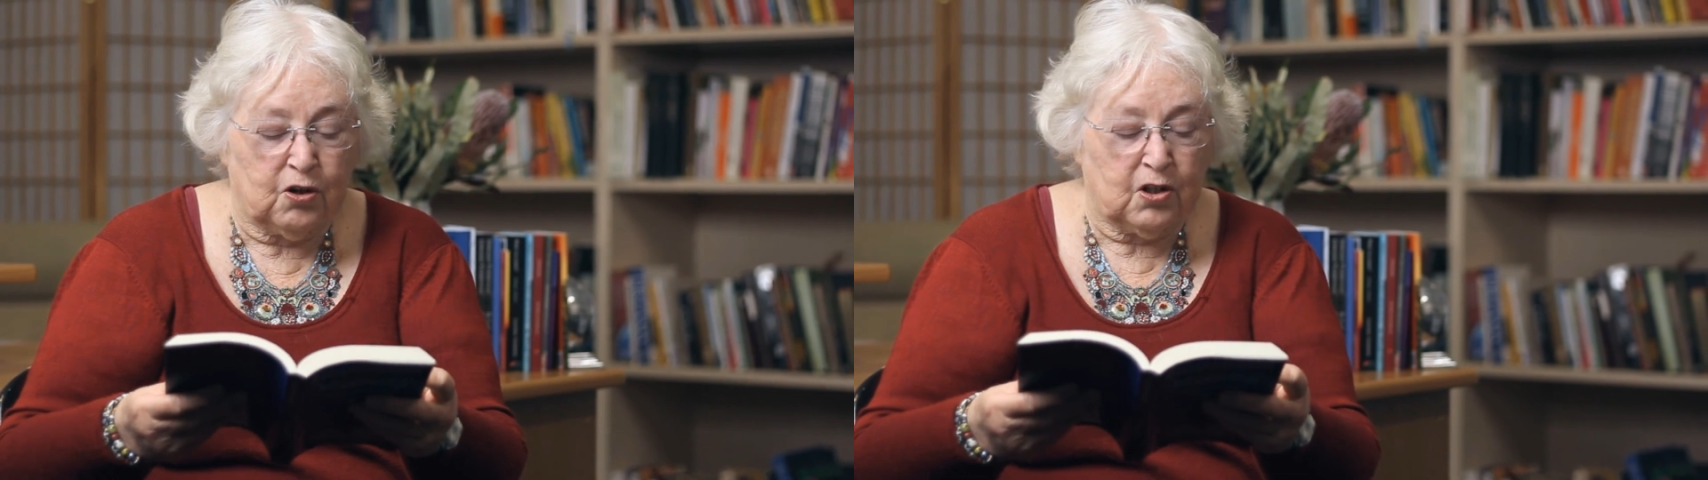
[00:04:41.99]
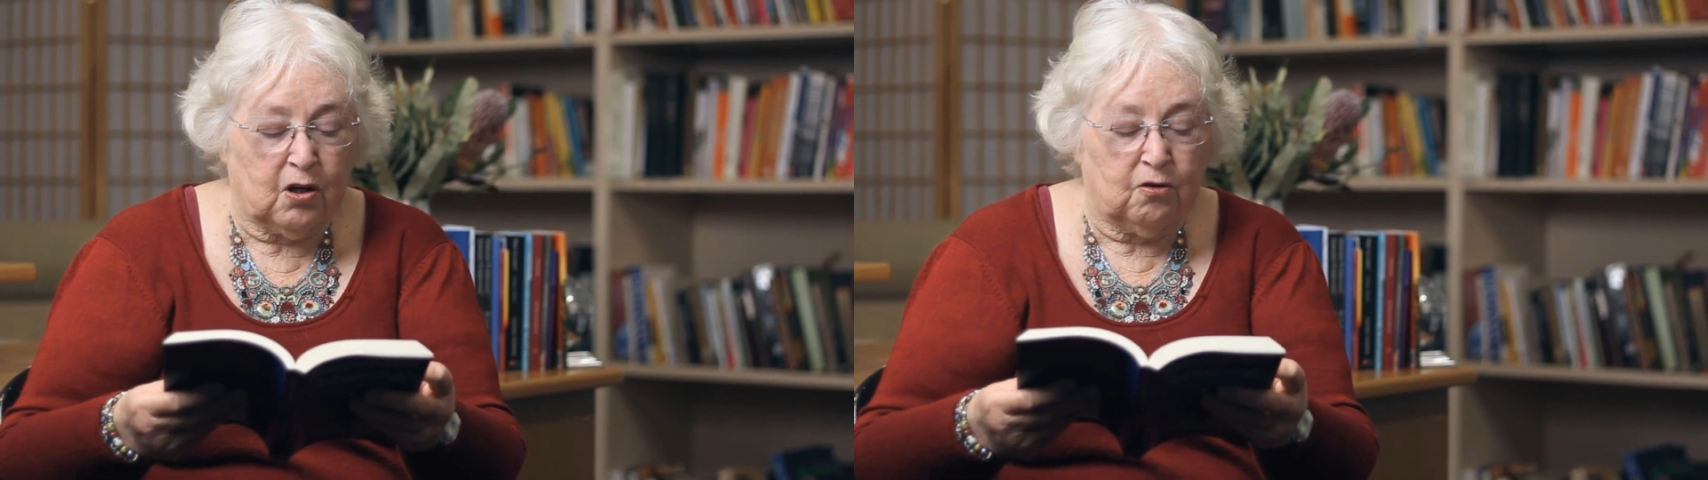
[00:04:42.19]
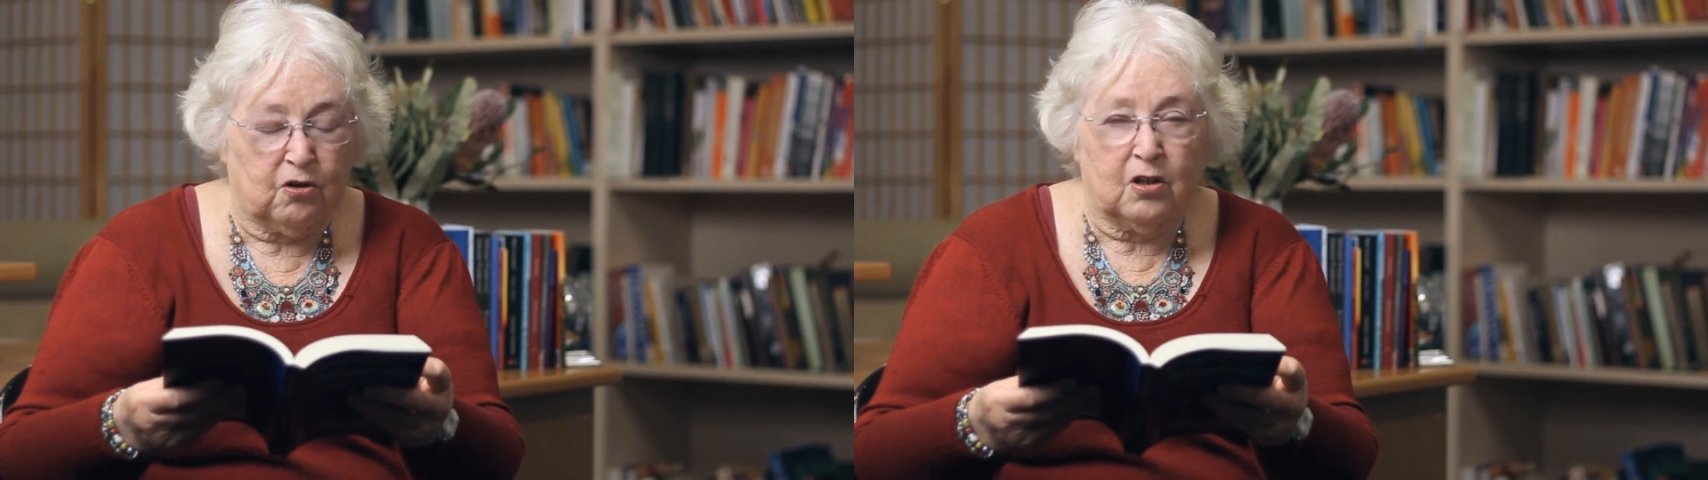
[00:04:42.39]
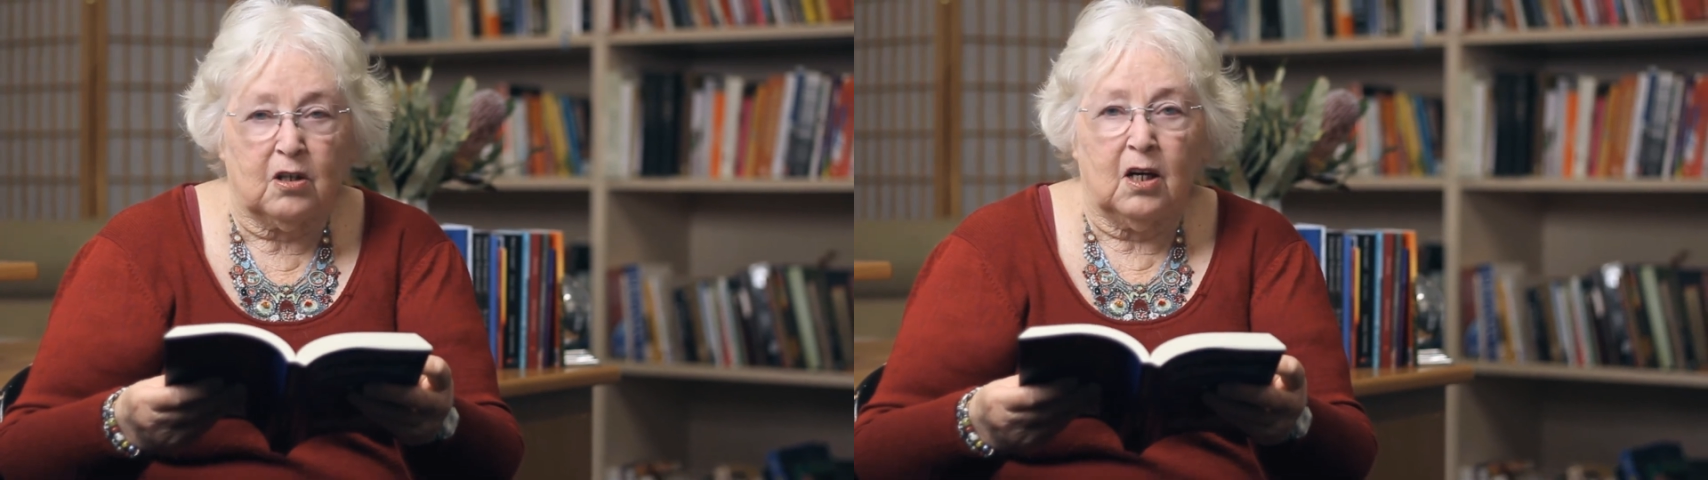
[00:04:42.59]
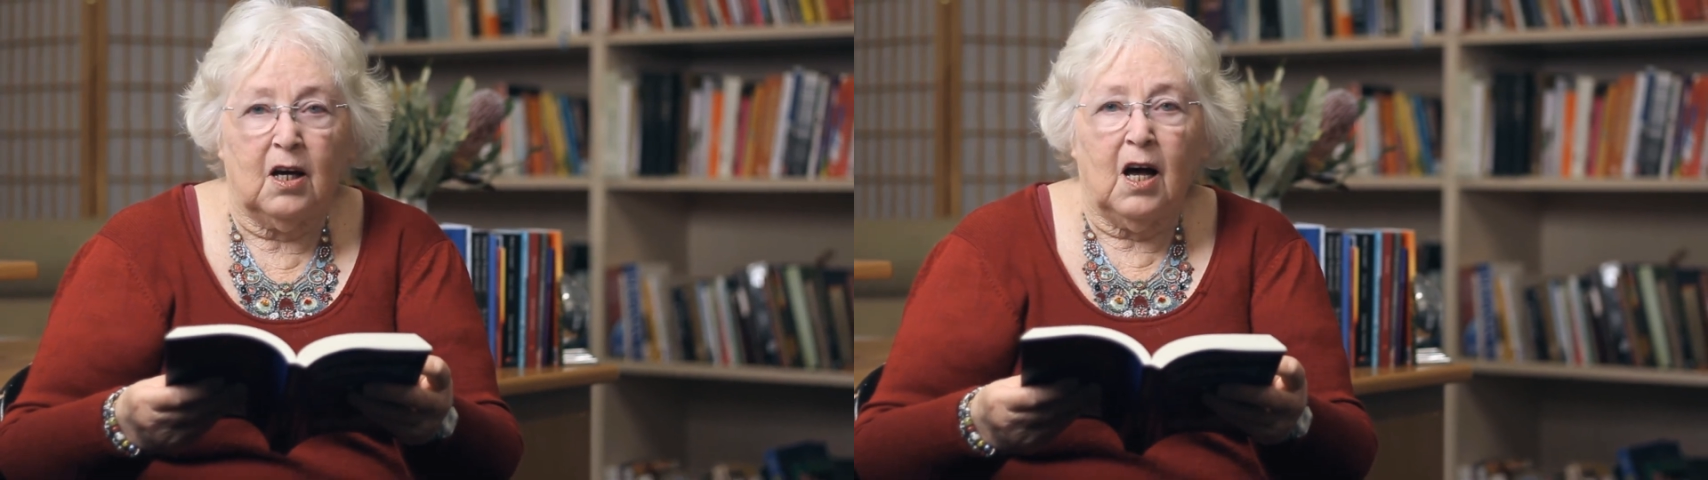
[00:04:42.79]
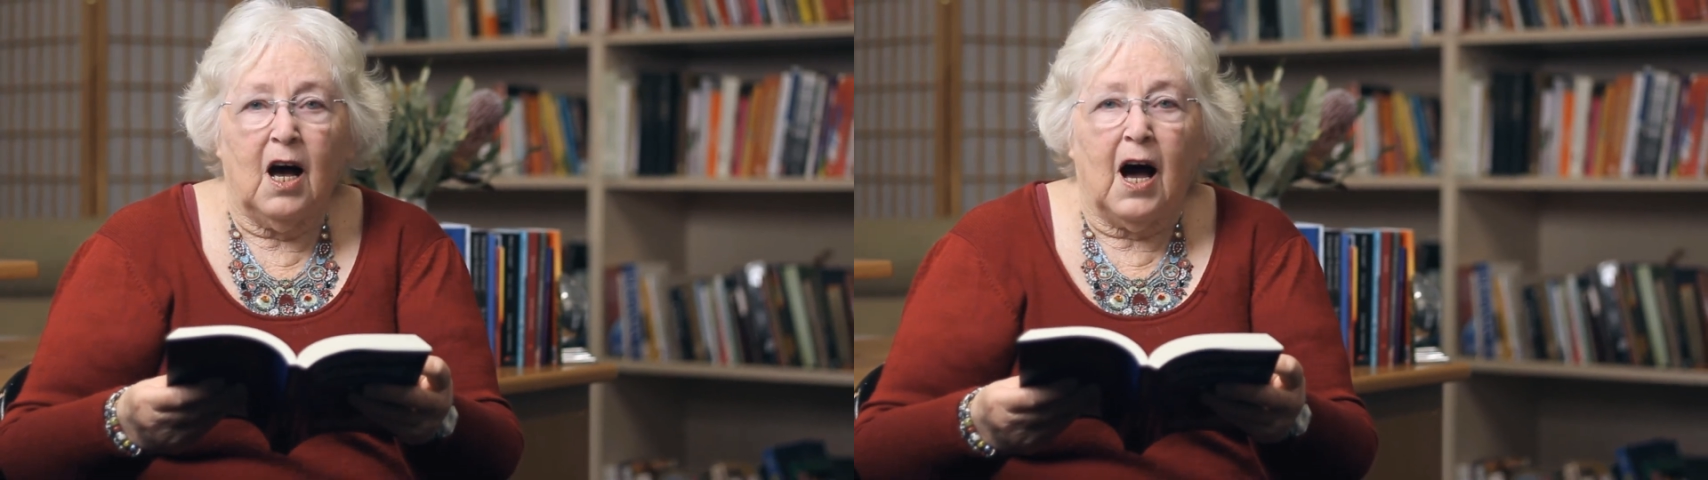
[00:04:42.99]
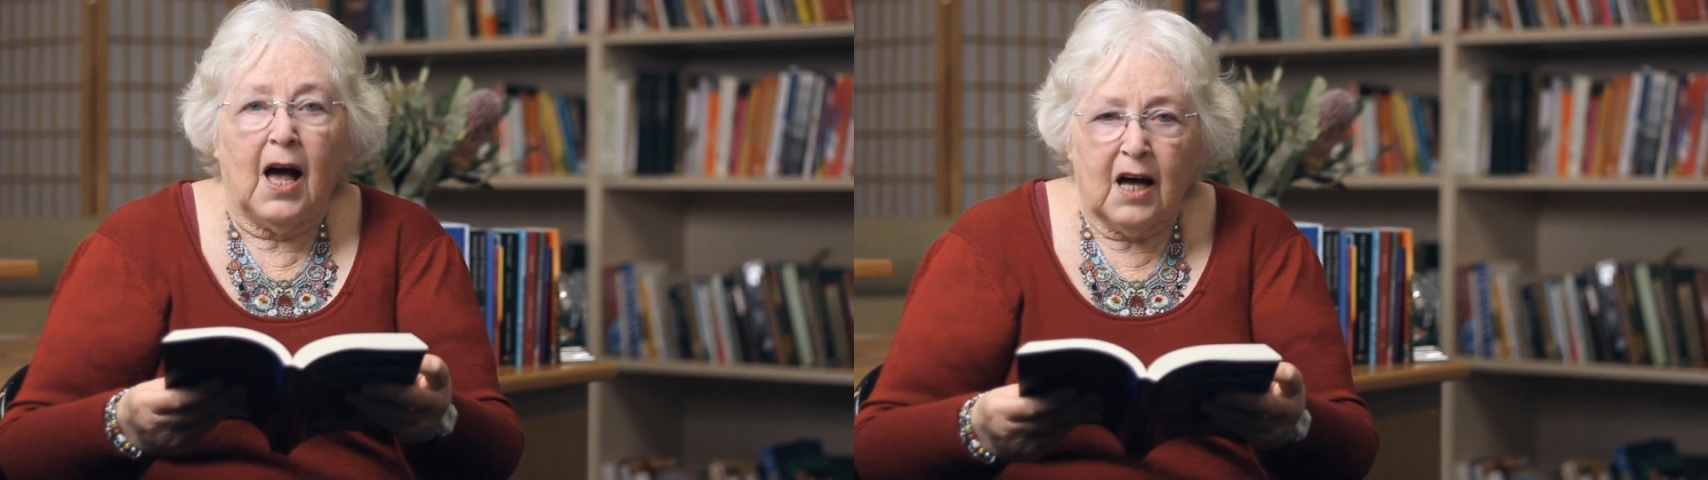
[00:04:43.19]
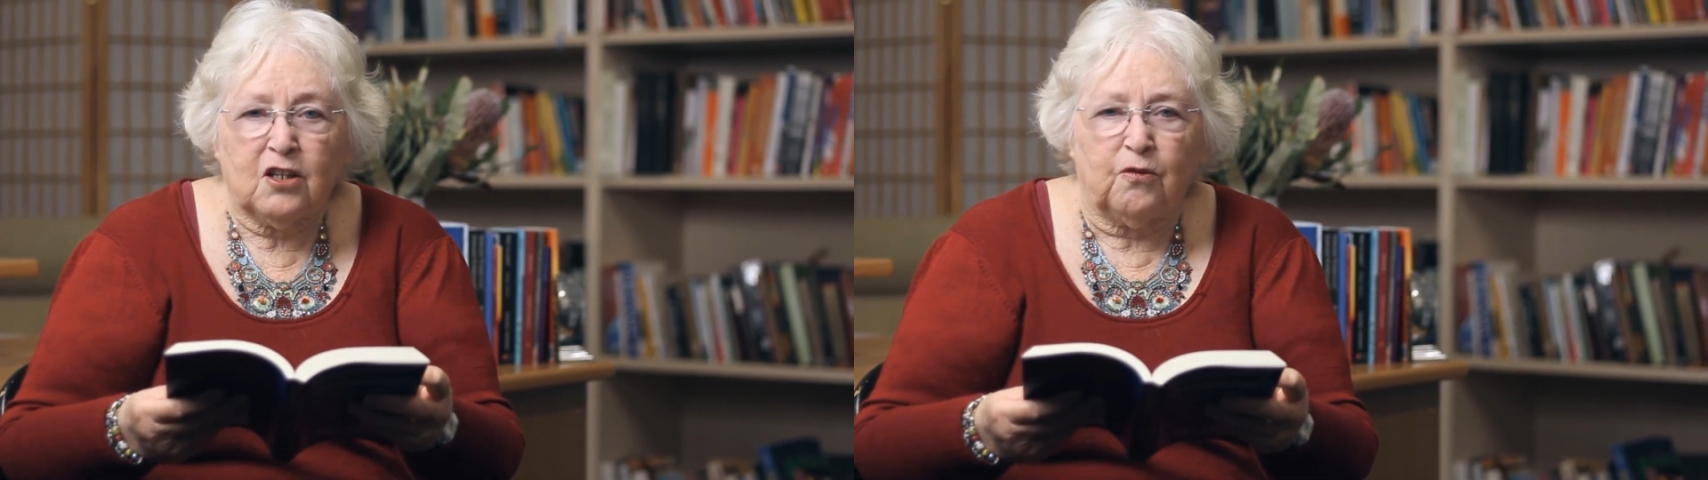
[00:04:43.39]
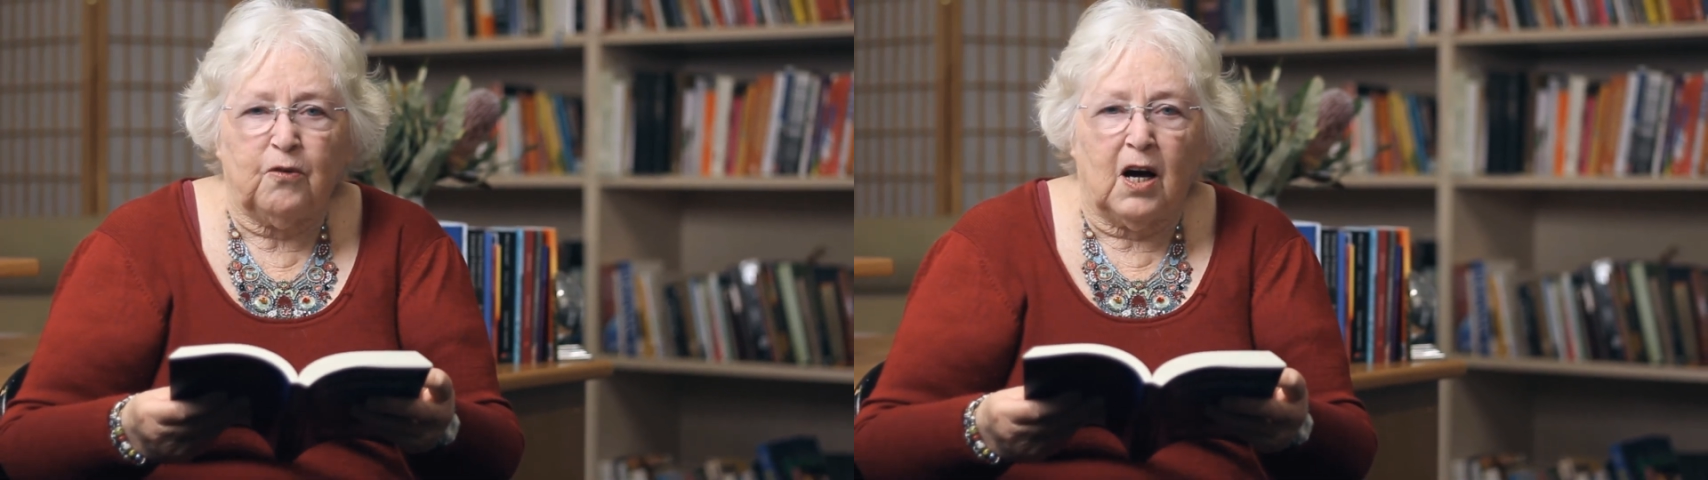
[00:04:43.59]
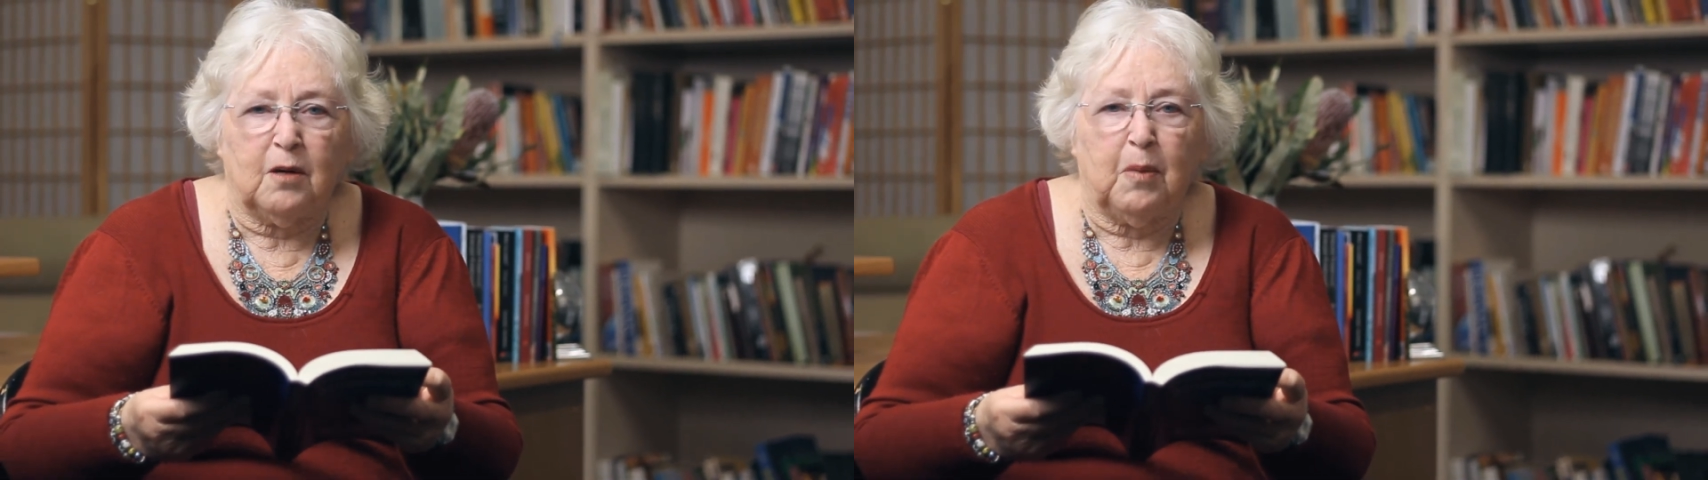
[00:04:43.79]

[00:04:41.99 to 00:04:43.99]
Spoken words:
assaulted. I had to fight